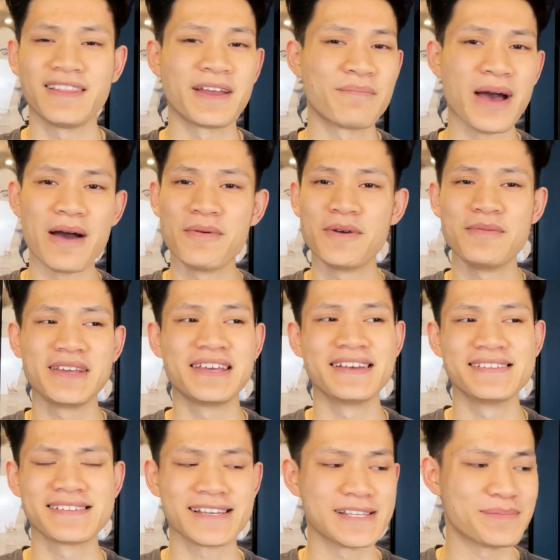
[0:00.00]
Like, Batman
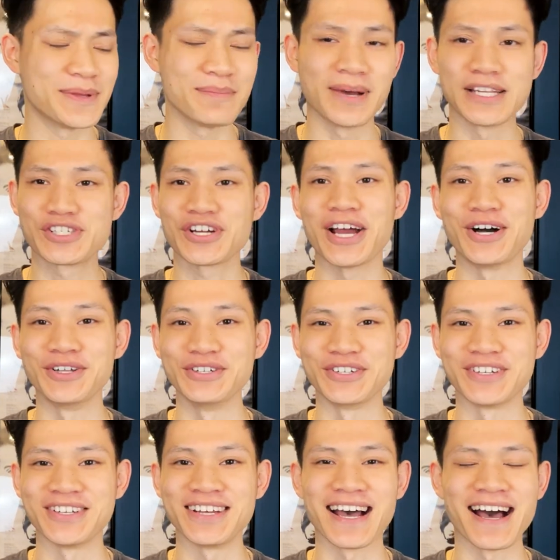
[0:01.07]
Begins has been my
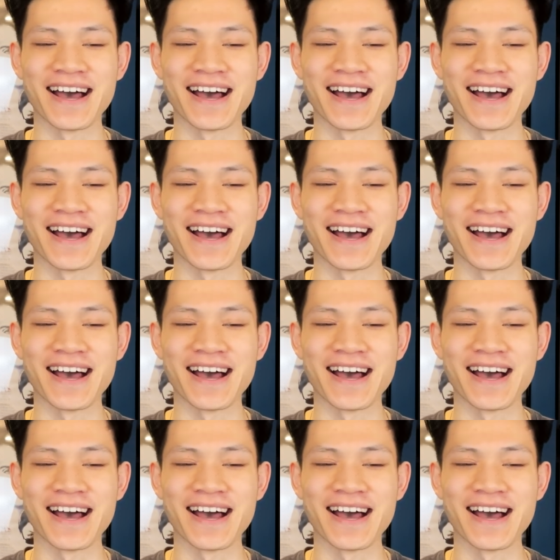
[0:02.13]
childhood.